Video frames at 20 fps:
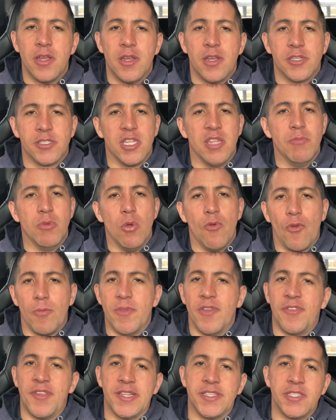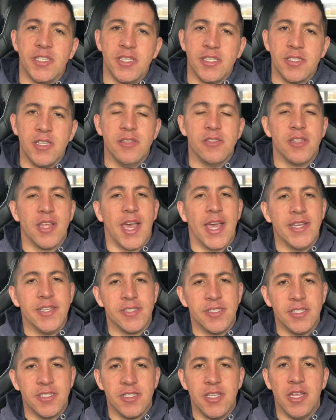so they moved from the Z16 to the
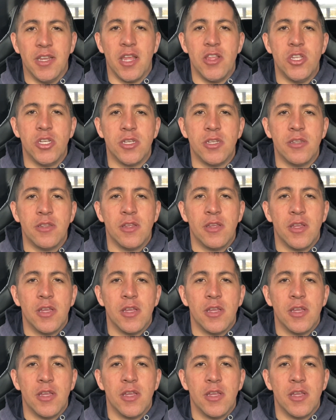A16 engine.